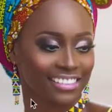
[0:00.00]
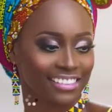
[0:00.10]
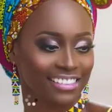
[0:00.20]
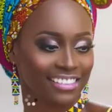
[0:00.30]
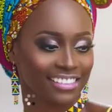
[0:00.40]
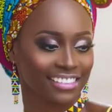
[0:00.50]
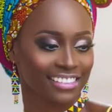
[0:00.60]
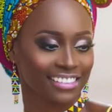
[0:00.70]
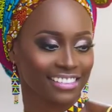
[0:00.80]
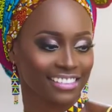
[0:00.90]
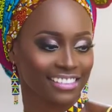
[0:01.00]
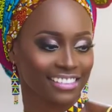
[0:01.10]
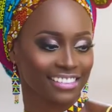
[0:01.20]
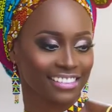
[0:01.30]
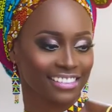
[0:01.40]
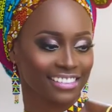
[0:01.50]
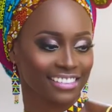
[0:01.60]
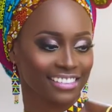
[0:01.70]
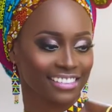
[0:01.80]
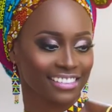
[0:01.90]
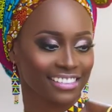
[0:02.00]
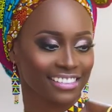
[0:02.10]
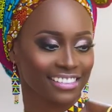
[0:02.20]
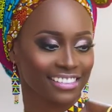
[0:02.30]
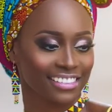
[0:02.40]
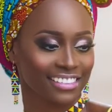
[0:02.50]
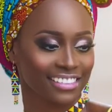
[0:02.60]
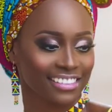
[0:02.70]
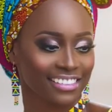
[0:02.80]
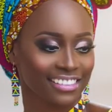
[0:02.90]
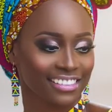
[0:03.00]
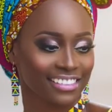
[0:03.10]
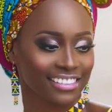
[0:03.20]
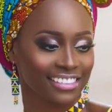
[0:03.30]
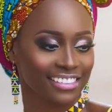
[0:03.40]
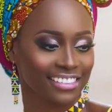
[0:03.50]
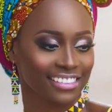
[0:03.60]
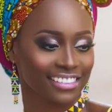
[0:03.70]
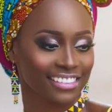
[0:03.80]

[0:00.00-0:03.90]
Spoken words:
[no speech]